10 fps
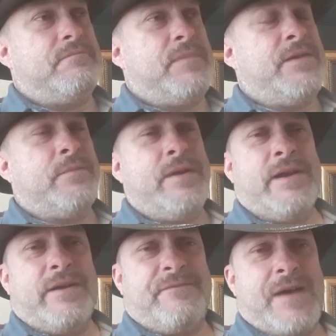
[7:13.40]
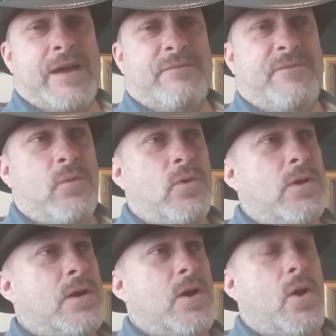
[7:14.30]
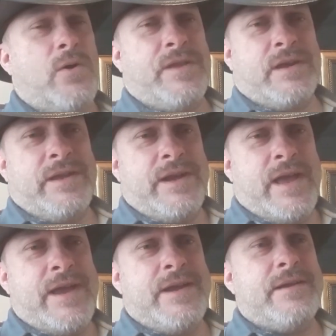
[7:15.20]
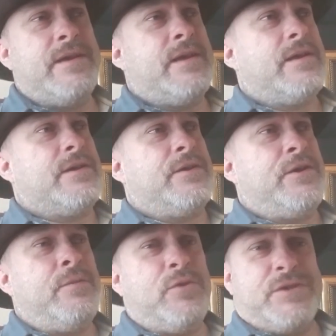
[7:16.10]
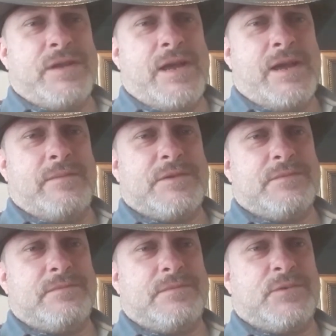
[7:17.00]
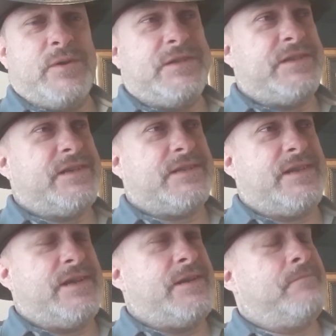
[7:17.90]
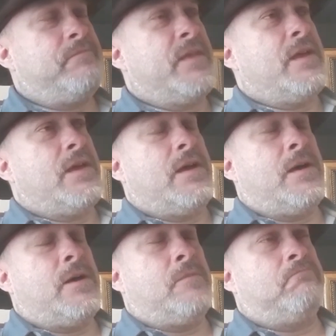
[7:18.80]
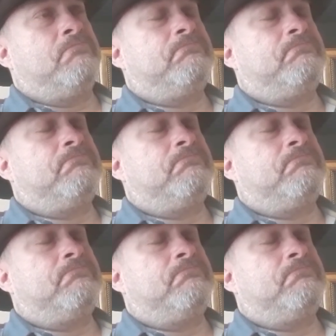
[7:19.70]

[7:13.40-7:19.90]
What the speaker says: either been in the Final Four or the Elite Eight numerous times. Sweet 16. BYU,